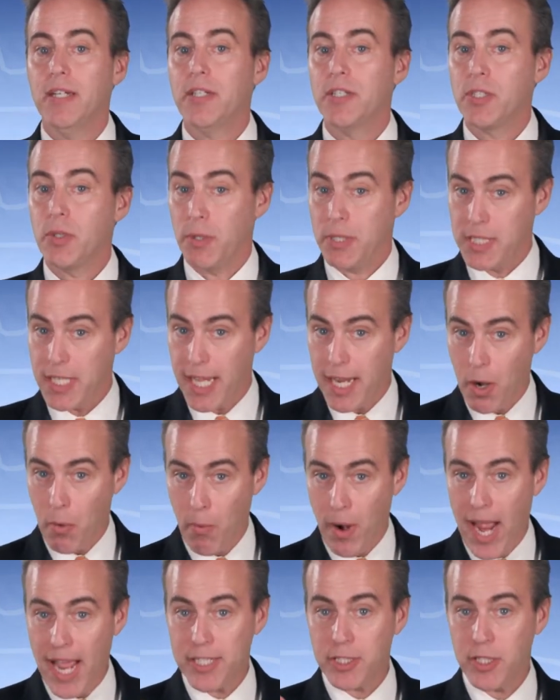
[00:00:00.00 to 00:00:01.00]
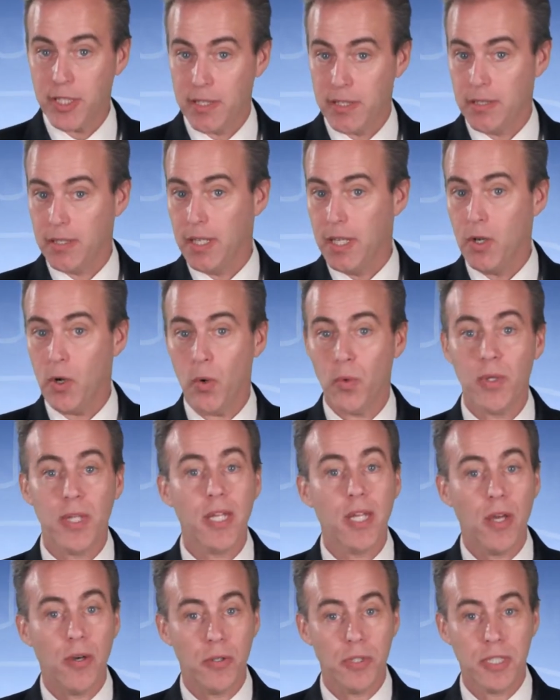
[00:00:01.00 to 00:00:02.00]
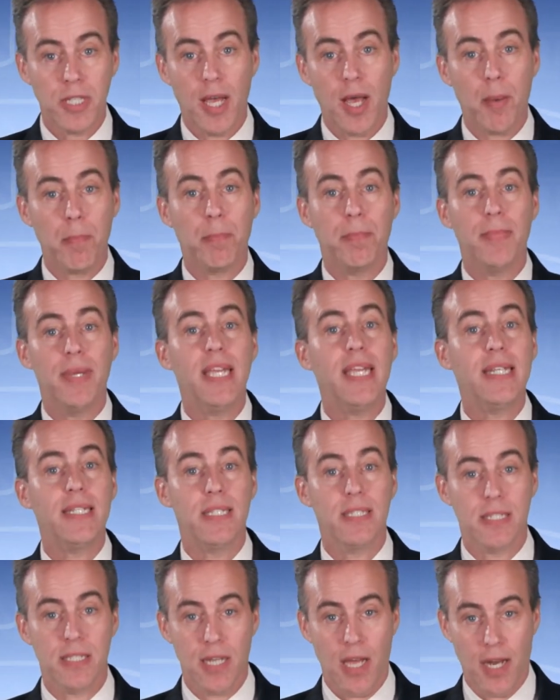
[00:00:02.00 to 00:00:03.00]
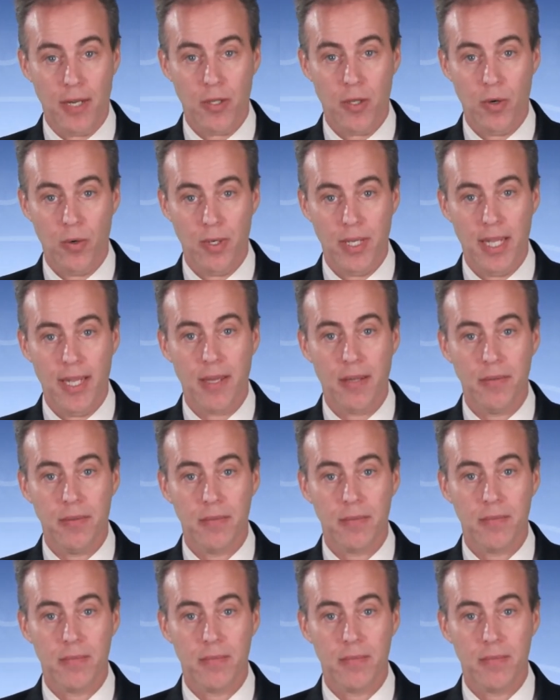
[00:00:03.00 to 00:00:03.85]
So it's like a ratchet. It only goes up, it does not go down.